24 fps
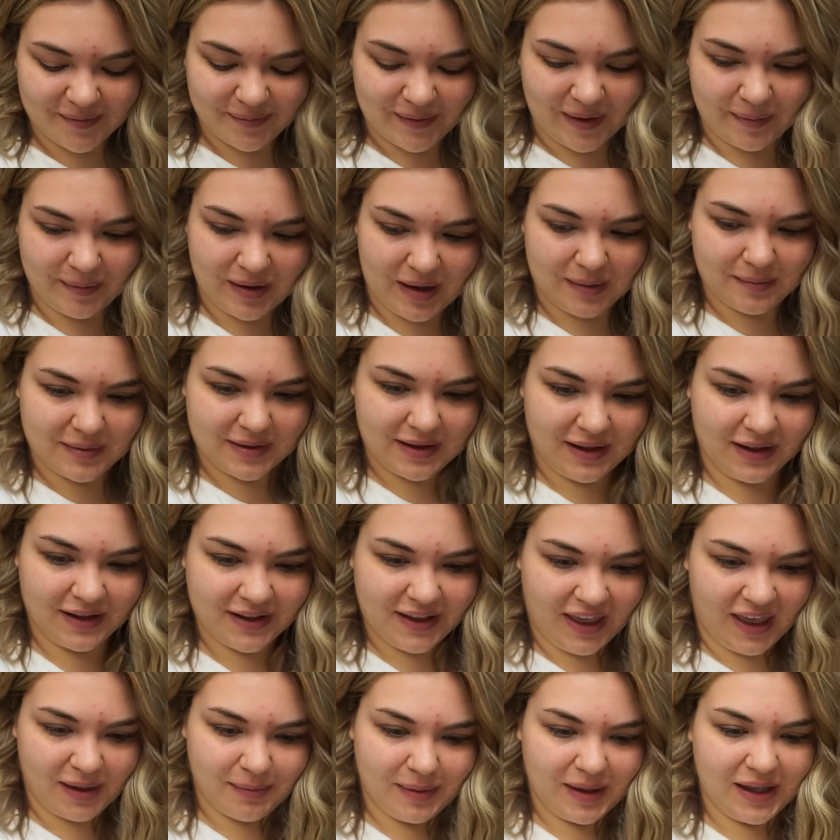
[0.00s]
My mom
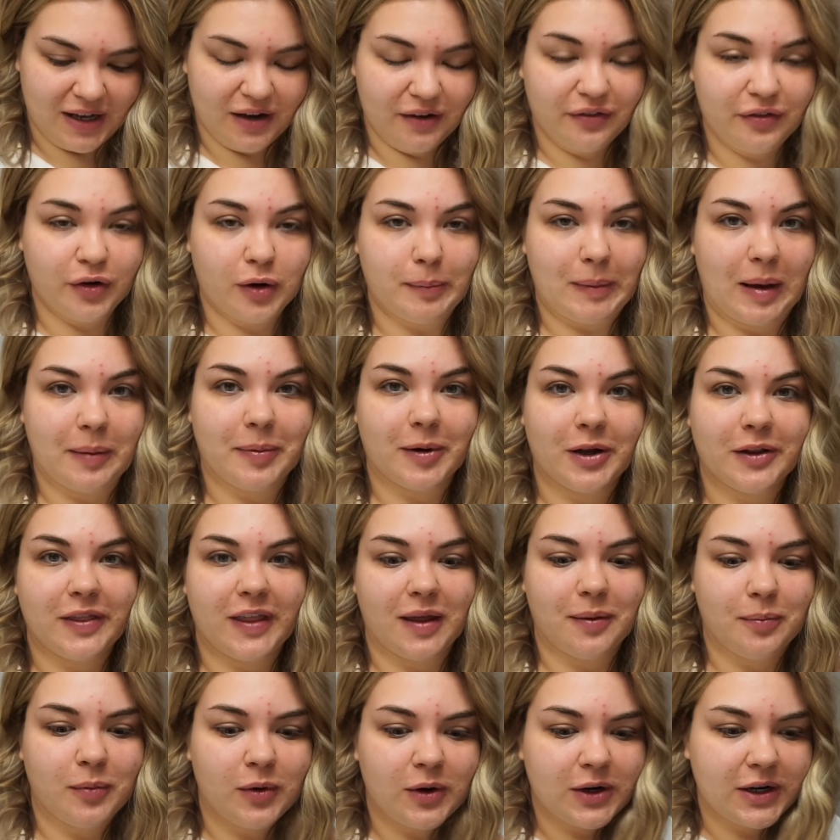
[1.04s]
came in for my
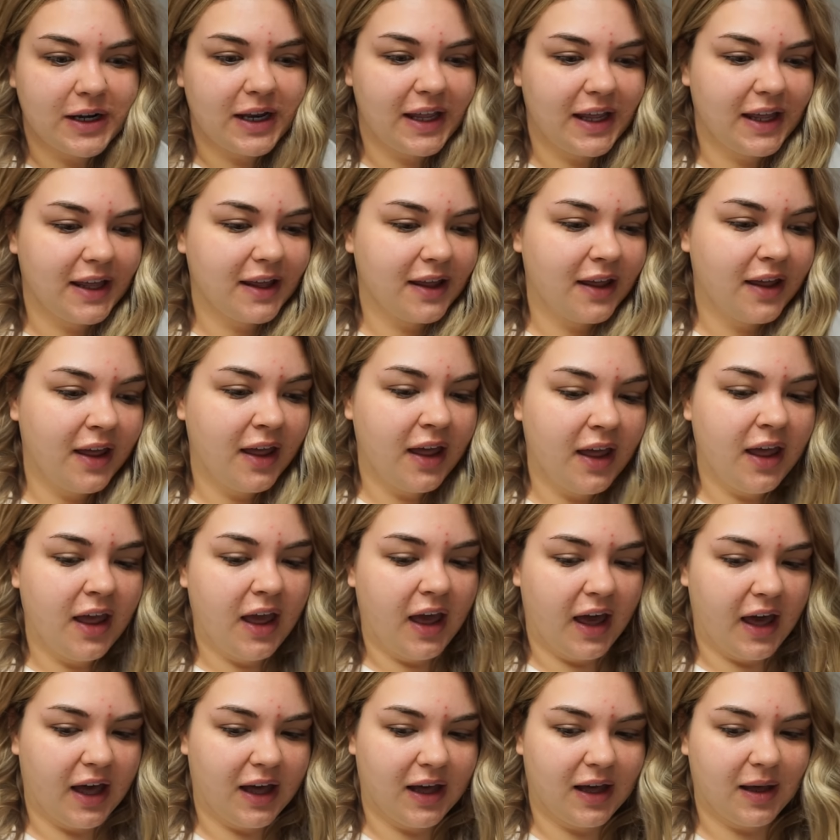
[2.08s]
birthday morning.
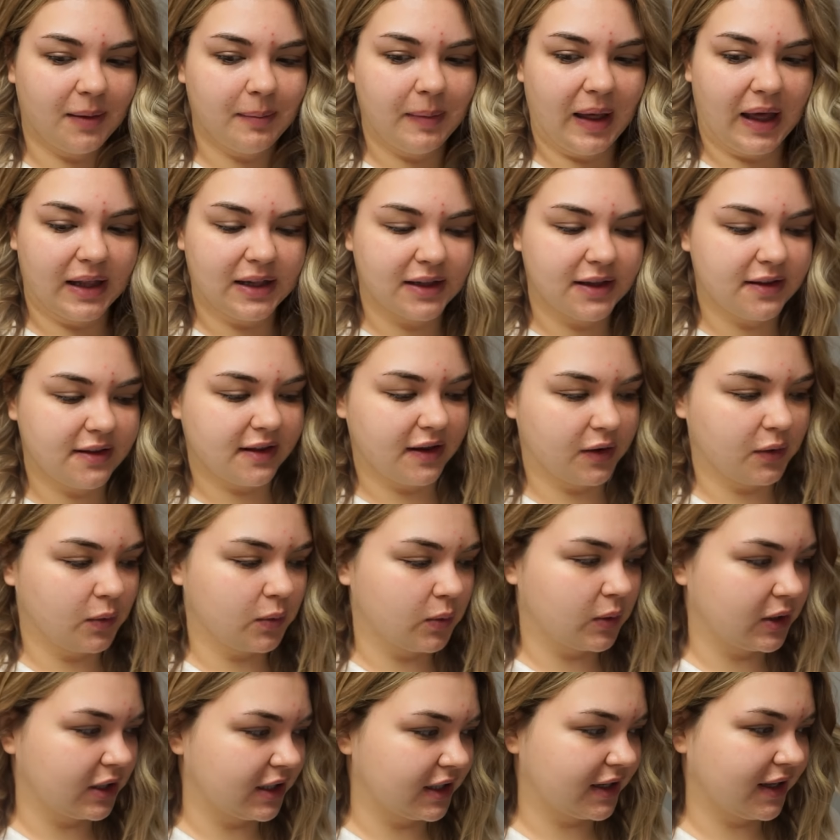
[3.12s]
Um, Ellen's at
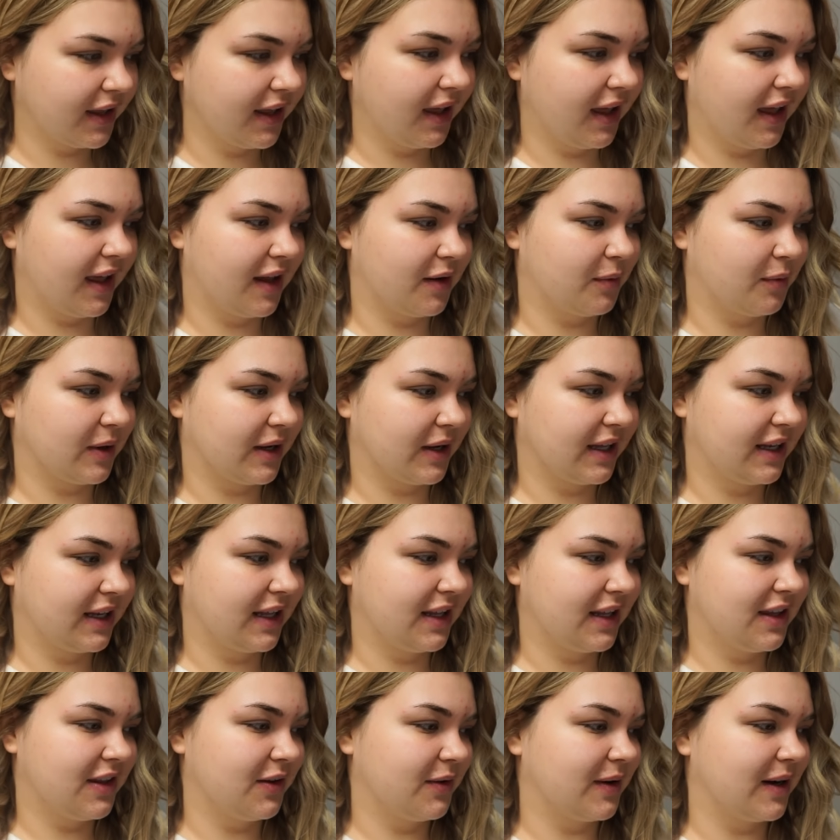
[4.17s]
work and we're
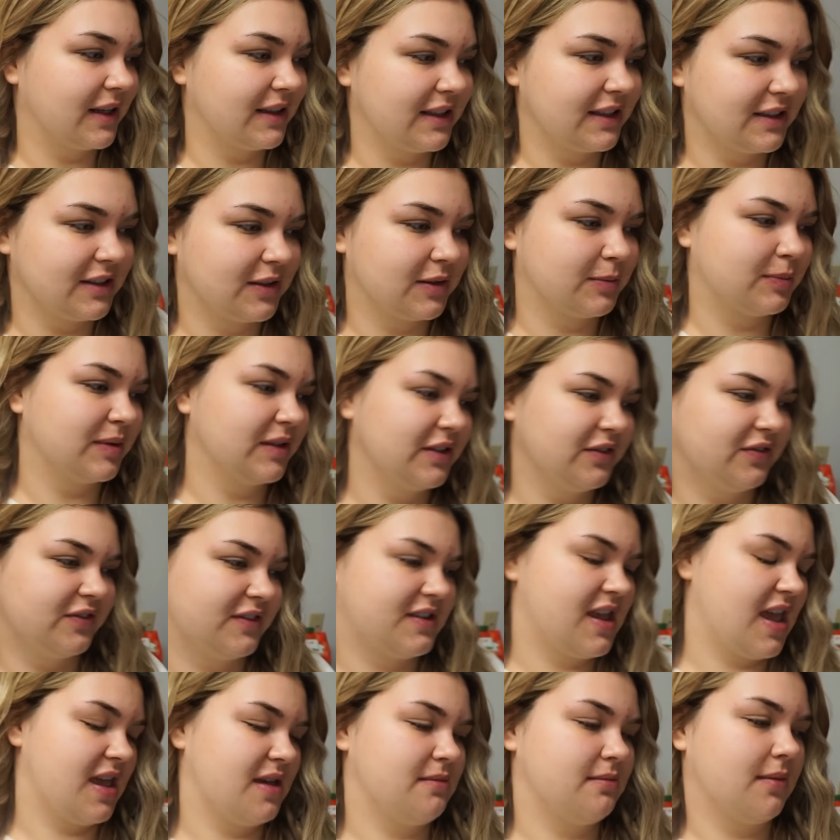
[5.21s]
gonna do our little
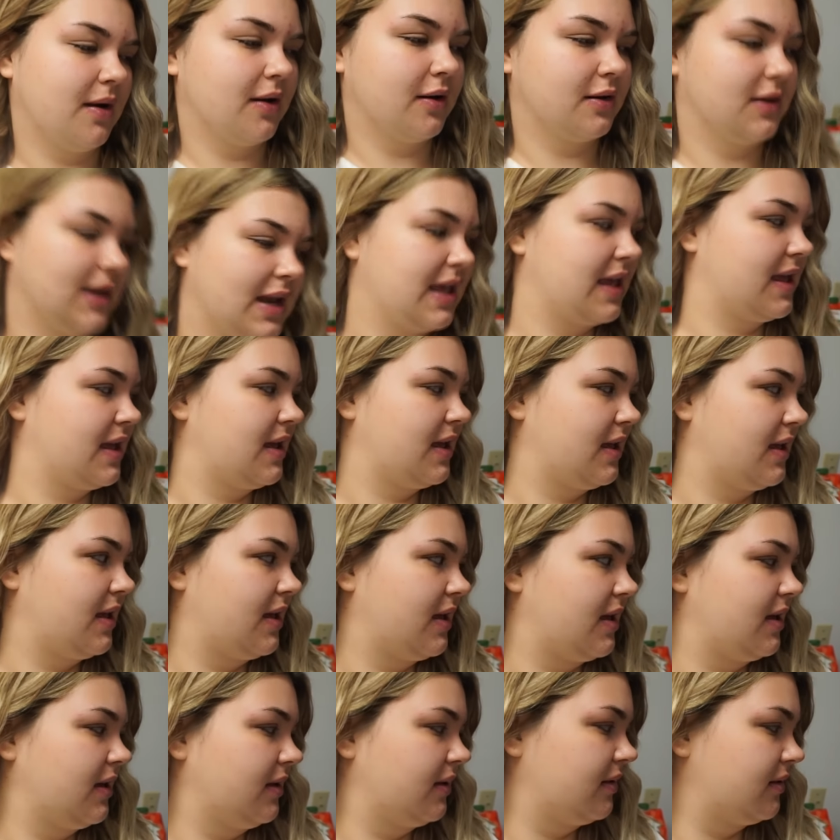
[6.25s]
birthday
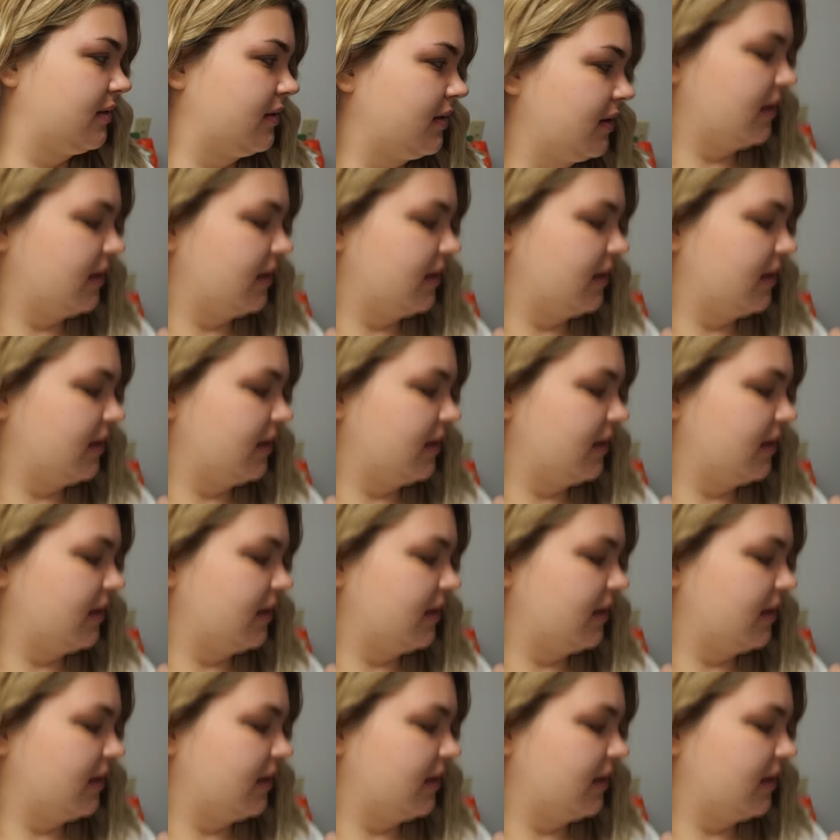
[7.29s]
morning.